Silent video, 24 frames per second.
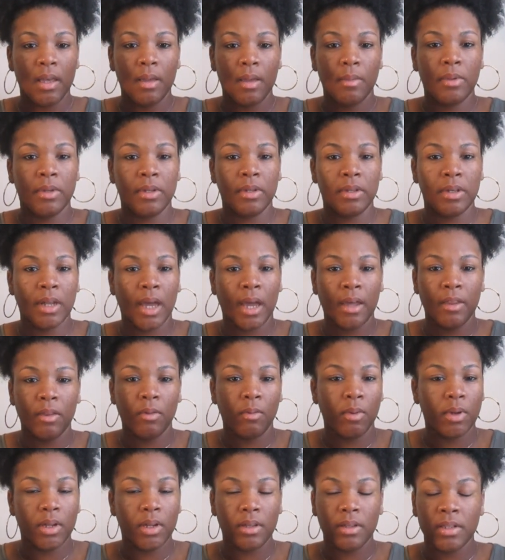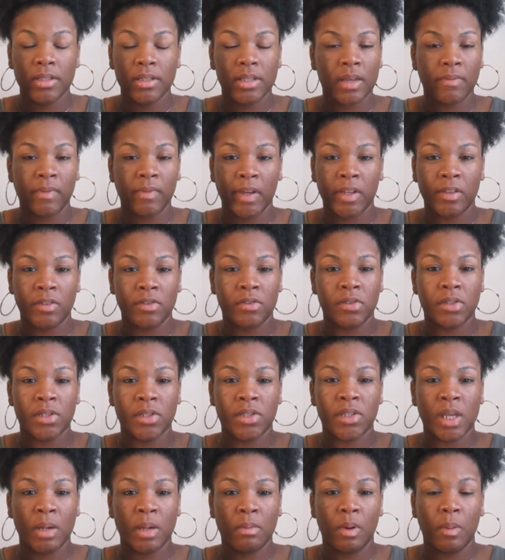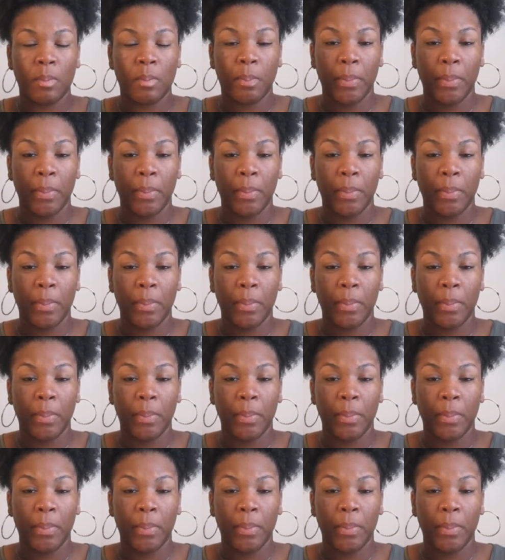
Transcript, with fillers: neither one of these have I used this summer,